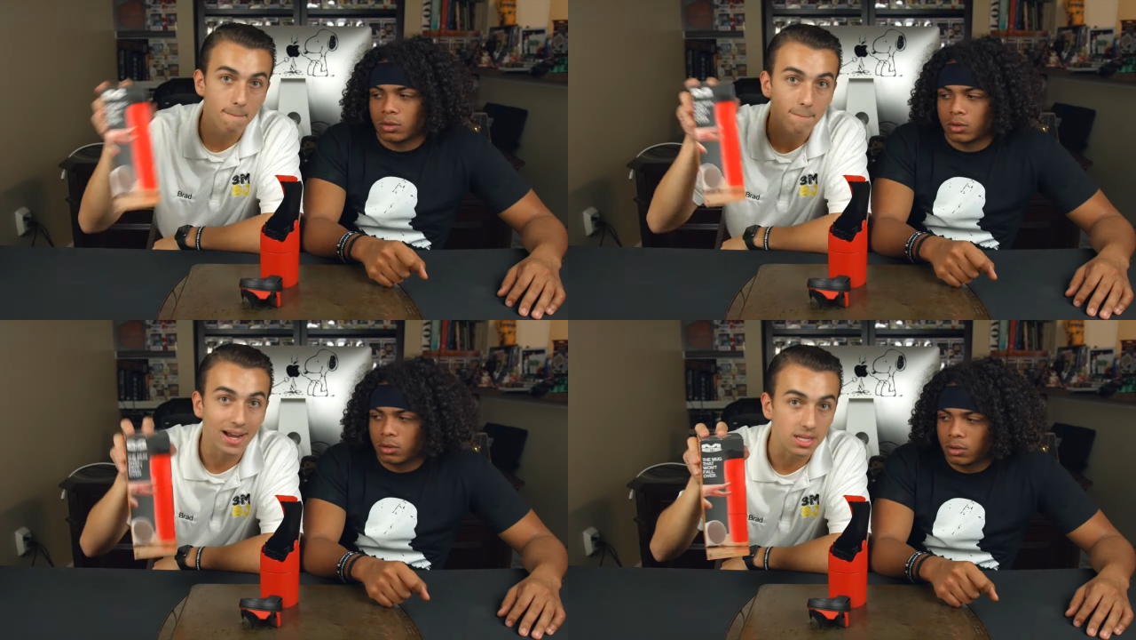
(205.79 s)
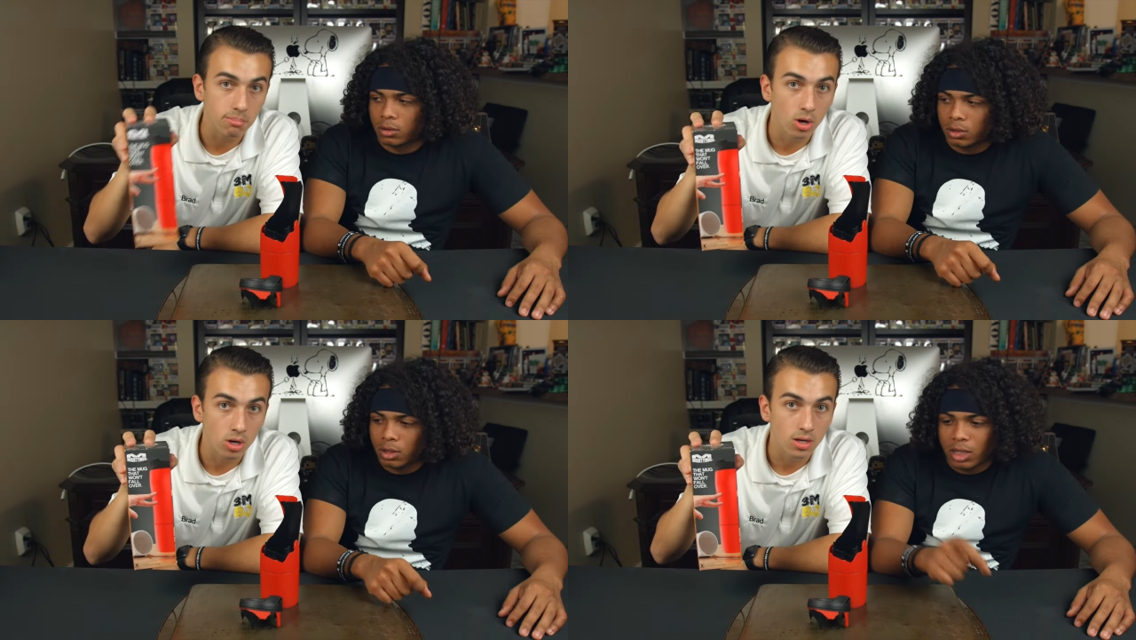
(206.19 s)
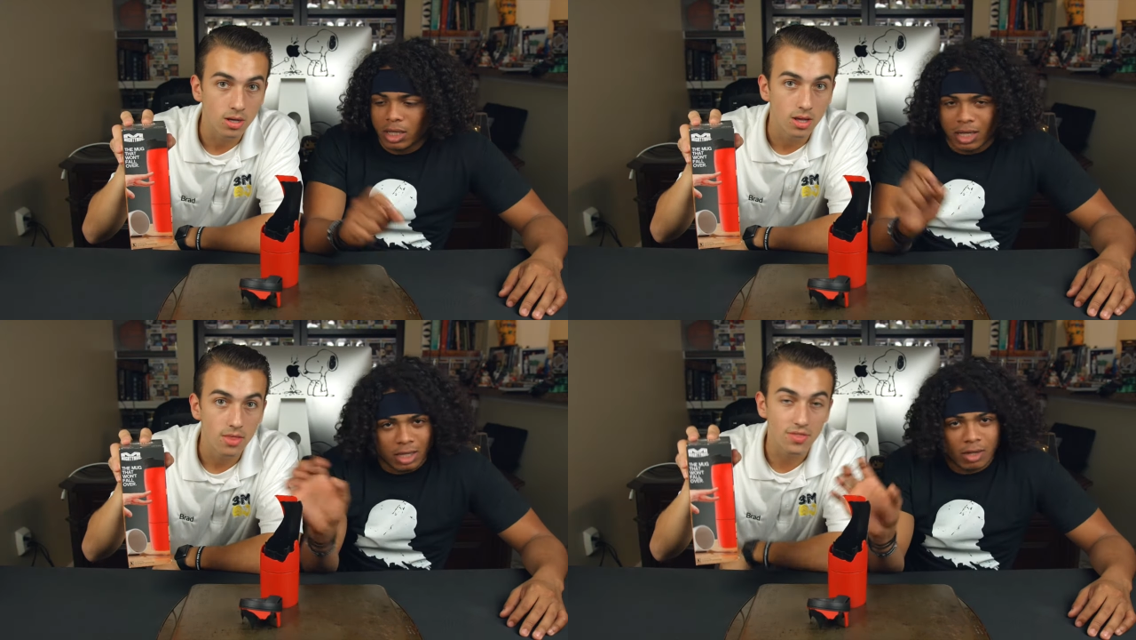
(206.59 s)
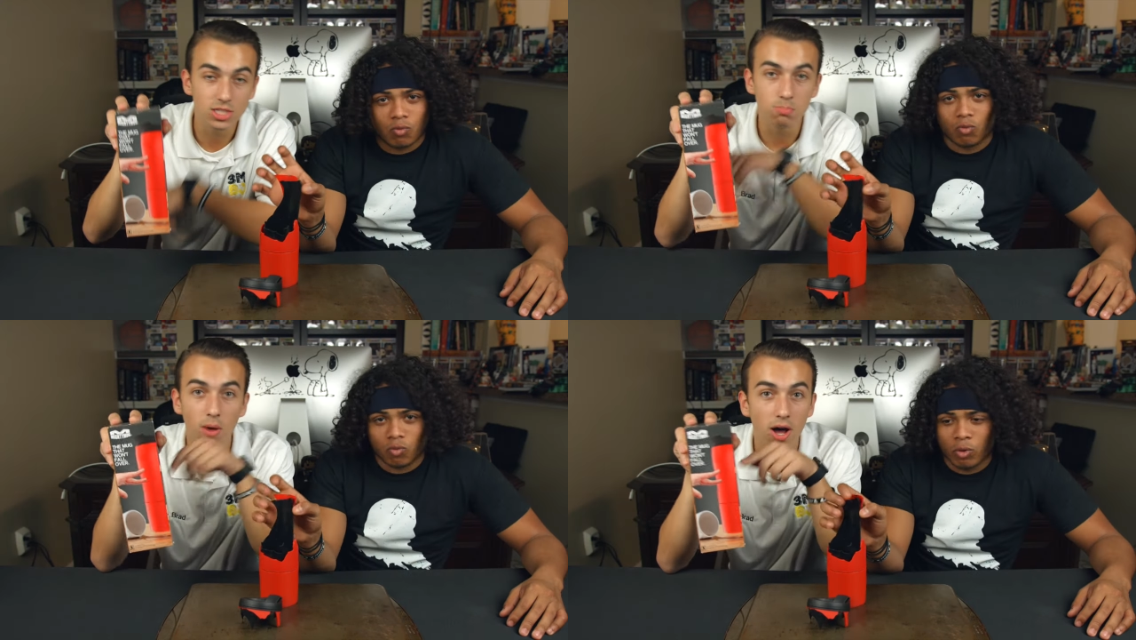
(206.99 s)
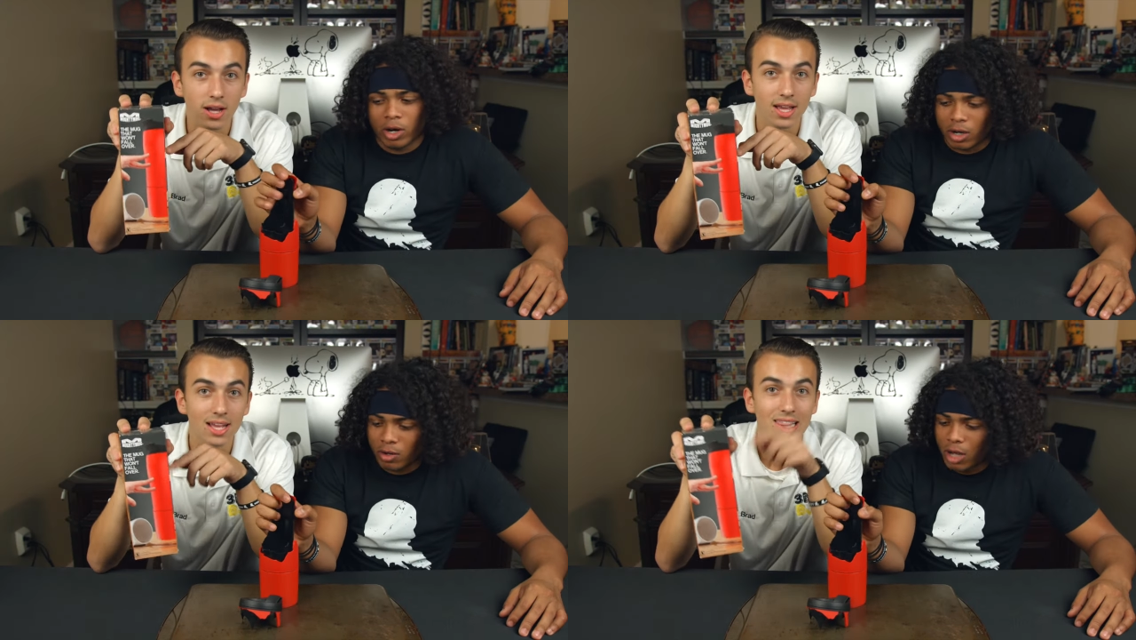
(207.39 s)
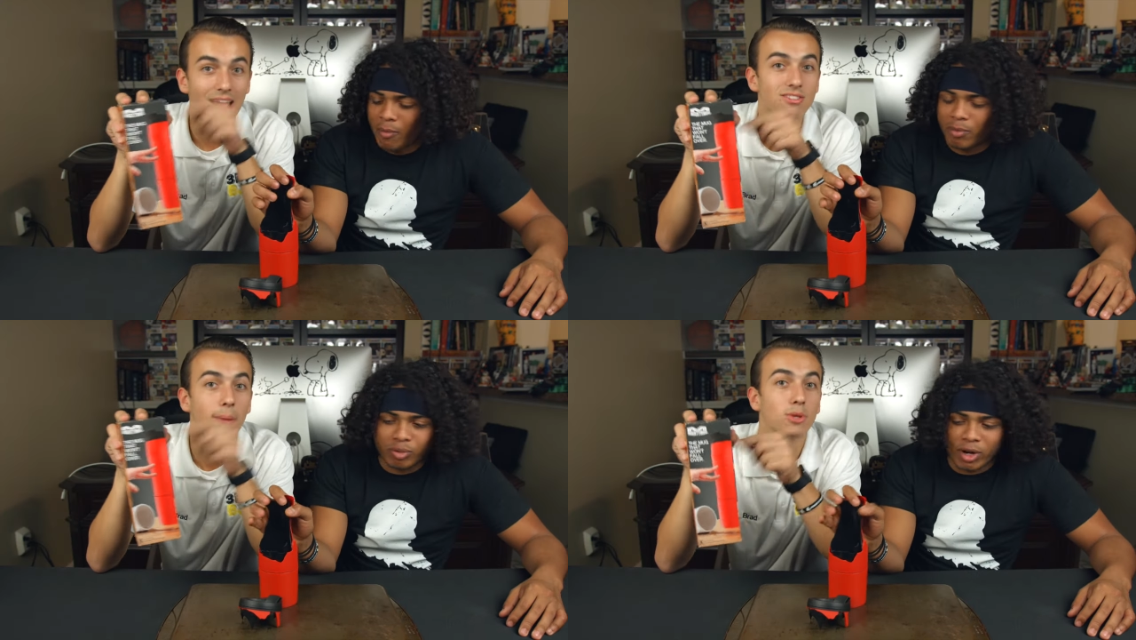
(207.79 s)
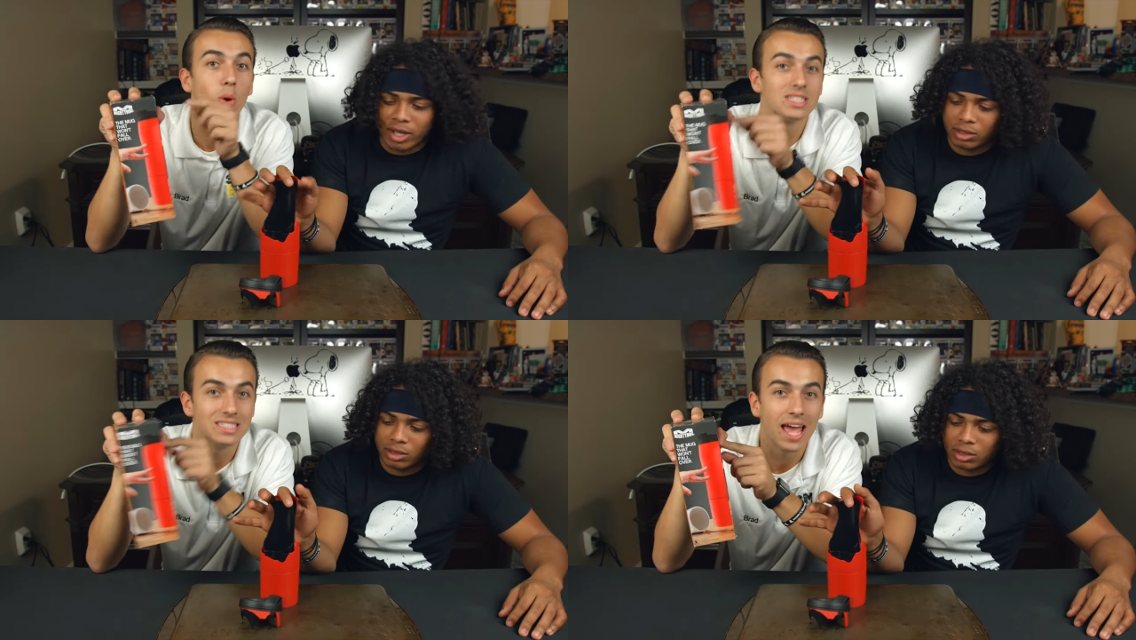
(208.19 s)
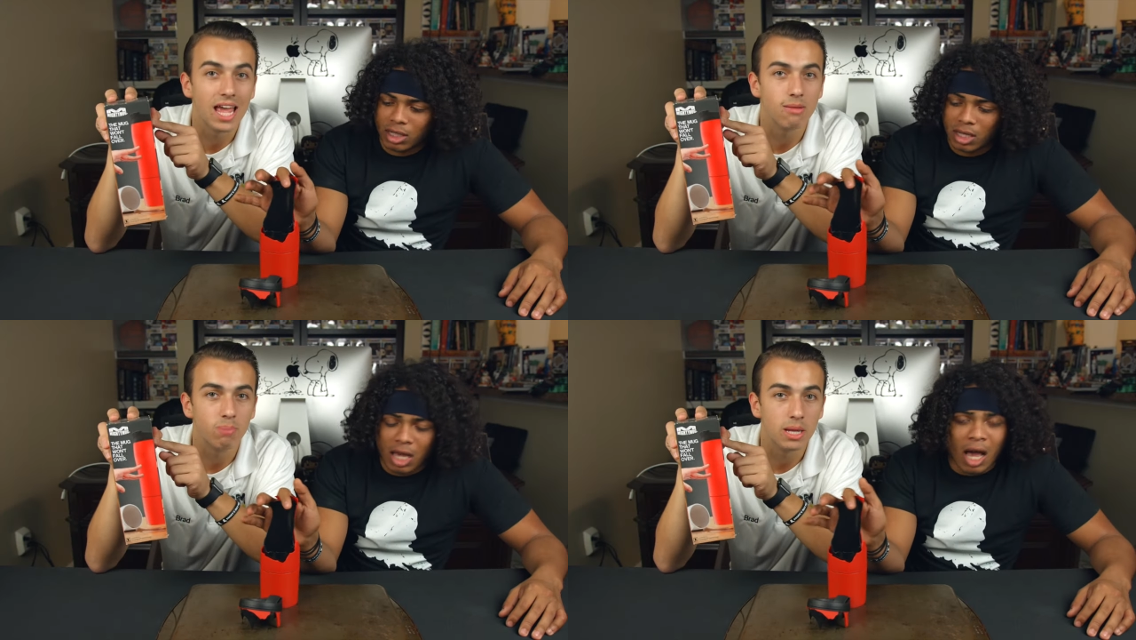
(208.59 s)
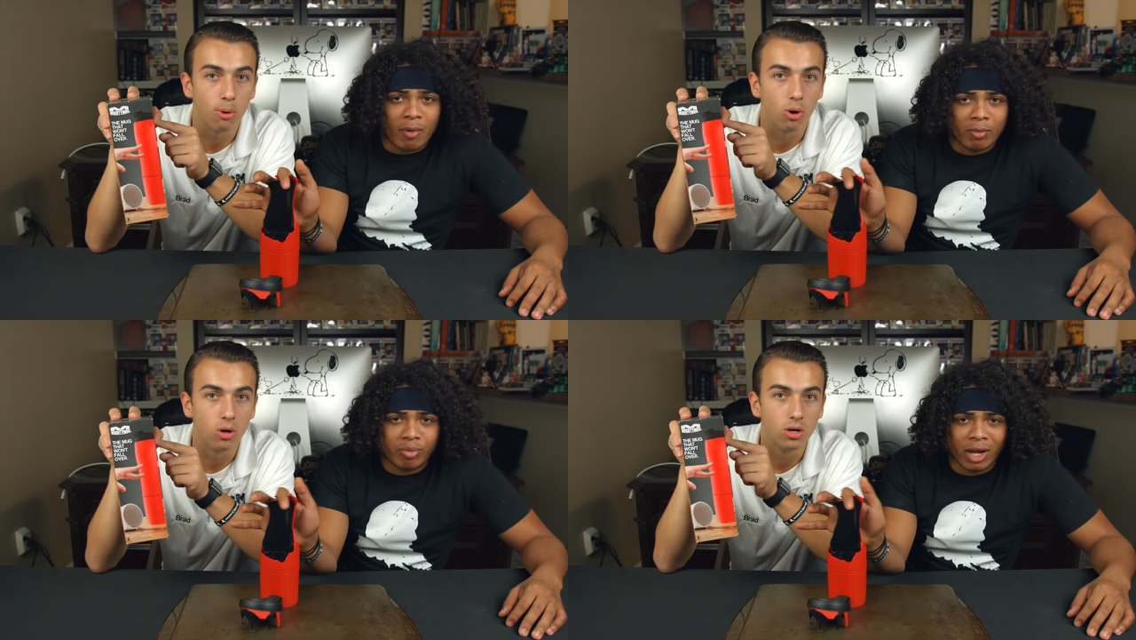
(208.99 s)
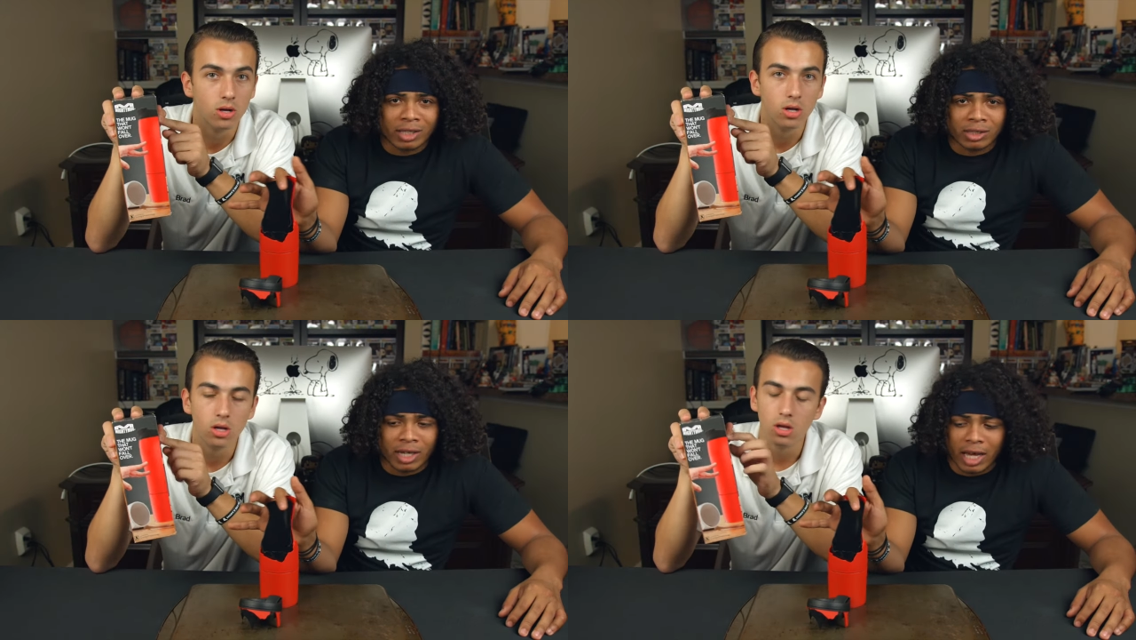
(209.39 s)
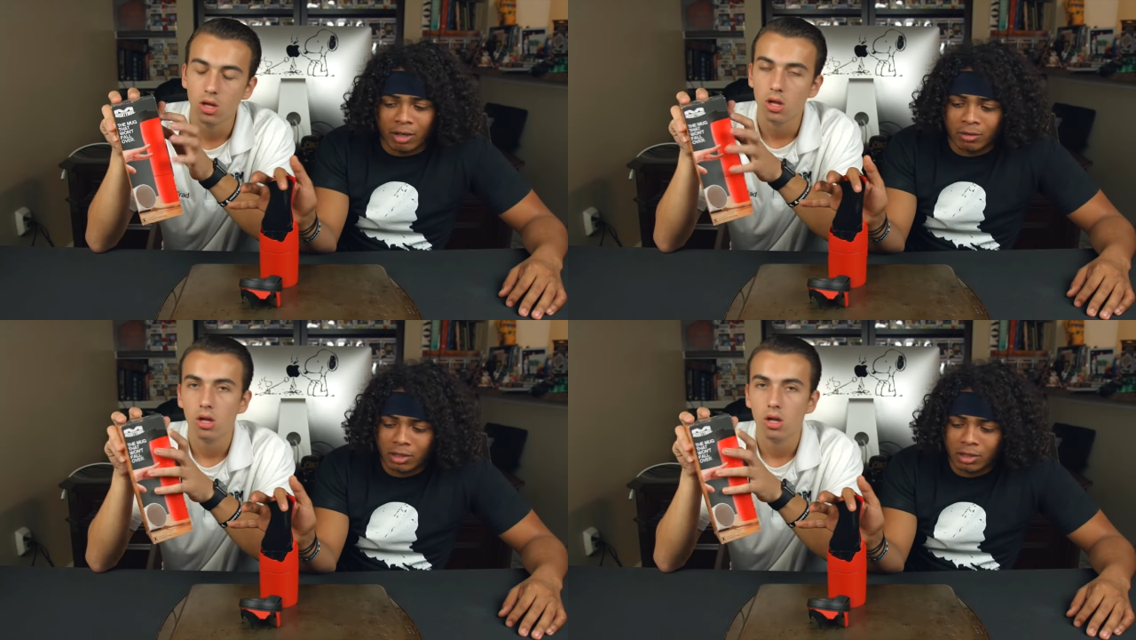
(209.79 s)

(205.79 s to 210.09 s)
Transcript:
Speaker 1: Mighty Mug. This mug lives up to its name, people.
Speaker 2: I'm impressed now.